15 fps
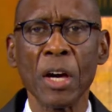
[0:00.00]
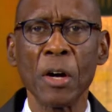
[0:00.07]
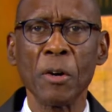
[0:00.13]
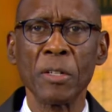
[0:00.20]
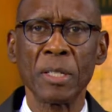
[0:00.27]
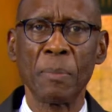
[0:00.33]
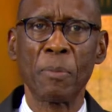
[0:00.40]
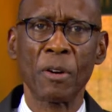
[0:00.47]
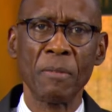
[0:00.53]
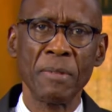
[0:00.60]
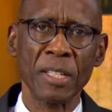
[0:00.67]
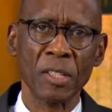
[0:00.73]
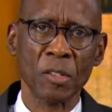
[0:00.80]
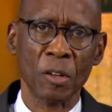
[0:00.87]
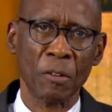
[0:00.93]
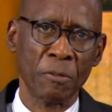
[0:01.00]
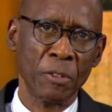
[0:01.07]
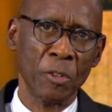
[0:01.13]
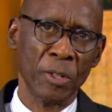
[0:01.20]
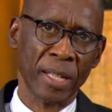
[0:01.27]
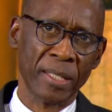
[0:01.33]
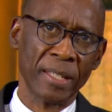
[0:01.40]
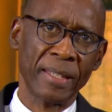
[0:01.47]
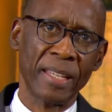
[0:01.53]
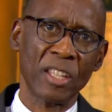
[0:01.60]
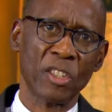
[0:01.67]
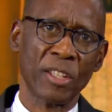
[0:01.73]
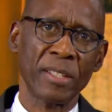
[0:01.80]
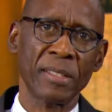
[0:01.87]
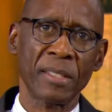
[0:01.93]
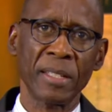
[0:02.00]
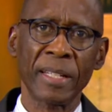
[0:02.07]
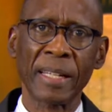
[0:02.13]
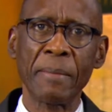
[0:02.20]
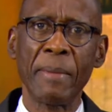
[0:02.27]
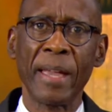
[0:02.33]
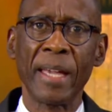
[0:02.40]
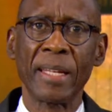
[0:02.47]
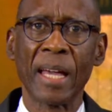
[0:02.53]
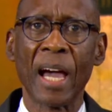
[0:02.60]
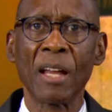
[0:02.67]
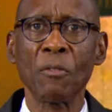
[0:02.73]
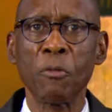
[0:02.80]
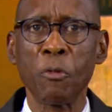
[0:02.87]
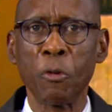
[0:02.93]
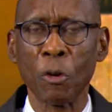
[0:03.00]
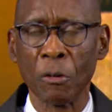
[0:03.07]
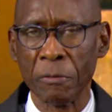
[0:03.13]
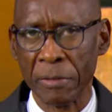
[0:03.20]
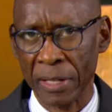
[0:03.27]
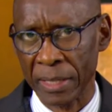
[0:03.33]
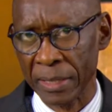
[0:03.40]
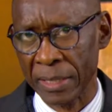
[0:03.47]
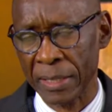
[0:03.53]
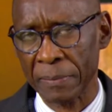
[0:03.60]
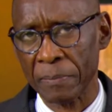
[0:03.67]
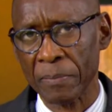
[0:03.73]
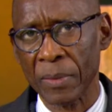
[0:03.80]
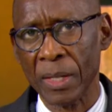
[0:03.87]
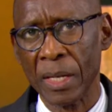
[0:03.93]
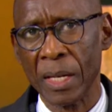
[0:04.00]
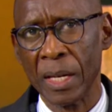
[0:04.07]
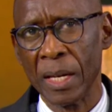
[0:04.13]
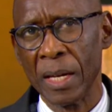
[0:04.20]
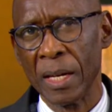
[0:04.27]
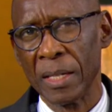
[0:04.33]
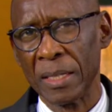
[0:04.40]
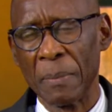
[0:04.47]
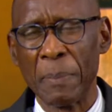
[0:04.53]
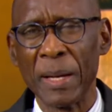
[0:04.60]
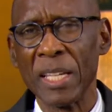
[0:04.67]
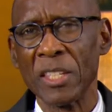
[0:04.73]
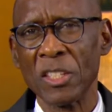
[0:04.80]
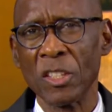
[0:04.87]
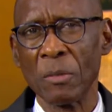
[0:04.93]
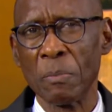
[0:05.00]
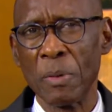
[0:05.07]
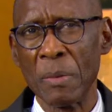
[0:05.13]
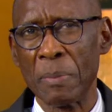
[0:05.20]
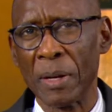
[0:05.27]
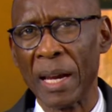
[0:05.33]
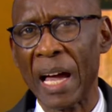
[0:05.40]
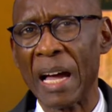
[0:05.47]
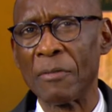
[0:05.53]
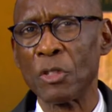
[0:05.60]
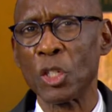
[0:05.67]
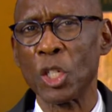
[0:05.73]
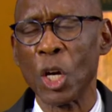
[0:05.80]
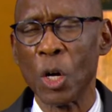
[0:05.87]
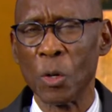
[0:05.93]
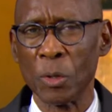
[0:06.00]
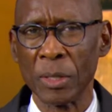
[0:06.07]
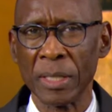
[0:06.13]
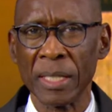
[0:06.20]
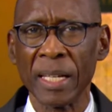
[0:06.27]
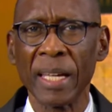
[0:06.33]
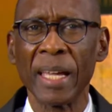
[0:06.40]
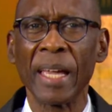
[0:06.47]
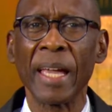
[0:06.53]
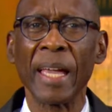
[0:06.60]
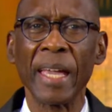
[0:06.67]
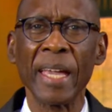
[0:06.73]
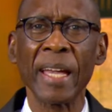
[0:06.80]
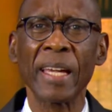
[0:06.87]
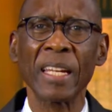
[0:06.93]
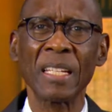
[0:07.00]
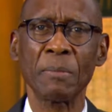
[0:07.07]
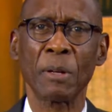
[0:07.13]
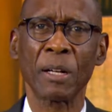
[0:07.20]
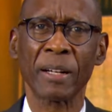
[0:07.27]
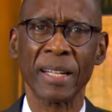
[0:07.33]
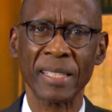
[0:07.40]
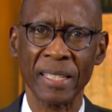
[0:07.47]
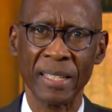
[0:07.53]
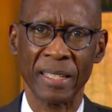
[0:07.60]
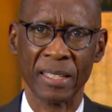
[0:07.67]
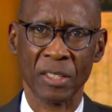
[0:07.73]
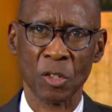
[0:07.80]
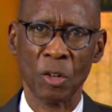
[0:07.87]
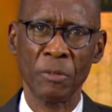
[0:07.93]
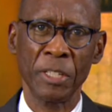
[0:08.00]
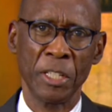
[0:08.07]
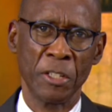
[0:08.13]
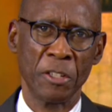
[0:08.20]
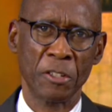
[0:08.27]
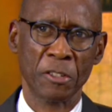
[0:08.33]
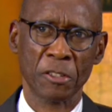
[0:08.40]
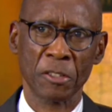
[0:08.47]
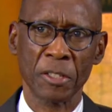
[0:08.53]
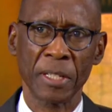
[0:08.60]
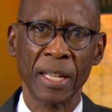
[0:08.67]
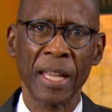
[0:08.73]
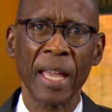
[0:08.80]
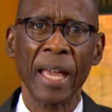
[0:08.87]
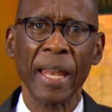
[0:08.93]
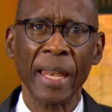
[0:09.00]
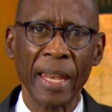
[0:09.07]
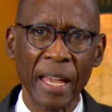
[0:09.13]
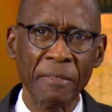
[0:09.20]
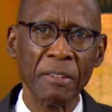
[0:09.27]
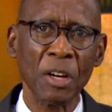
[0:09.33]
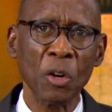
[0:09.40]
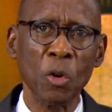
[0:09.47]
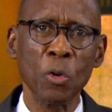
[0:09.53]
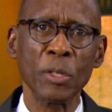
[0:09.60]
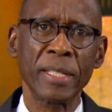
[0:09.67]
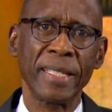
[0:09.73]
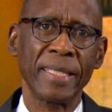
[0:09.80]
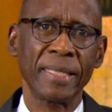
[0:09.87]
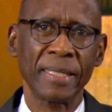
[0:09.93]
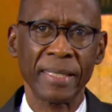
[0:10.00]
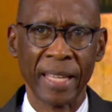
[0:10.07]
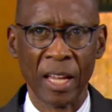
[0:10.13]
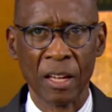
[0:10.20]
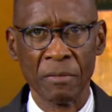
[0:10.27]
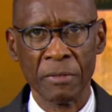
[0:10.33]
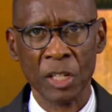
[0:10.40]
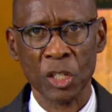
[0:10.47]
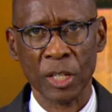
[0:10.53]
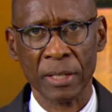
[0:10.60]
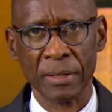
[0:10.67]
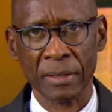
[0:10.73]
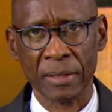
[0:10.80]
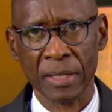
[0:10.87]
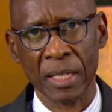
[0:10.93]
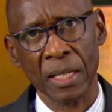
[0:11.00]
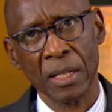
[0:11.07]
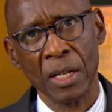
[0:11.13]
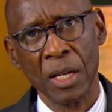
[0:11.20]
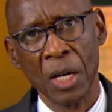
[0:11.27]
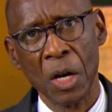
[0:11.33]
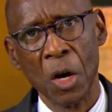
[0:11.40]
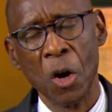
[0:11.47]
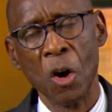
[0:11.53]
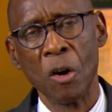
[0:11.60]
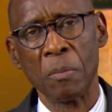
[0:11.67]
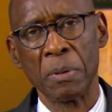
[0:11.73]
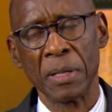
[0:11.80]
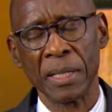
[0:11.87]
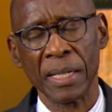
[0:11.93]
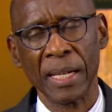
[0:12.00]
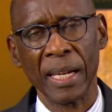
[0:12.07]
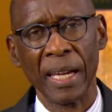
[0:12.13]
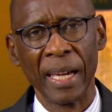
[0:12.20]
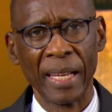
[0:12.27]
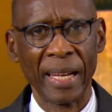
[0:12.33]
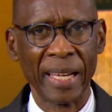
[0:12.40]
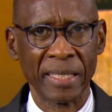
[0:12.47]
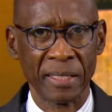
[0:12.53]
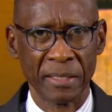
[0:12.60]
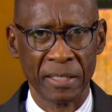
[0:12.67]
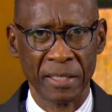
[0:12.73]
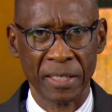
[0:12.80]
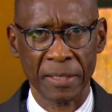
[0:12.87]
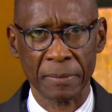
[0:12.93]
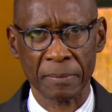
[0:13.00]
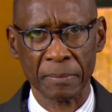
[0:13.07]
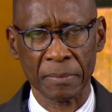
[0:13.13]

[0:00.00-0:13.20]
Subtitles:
though the promise of the United Nations remain unfulfilled, the Palestinian people have shown incredible resilience over the years, never losing their convictions, hope, and identity.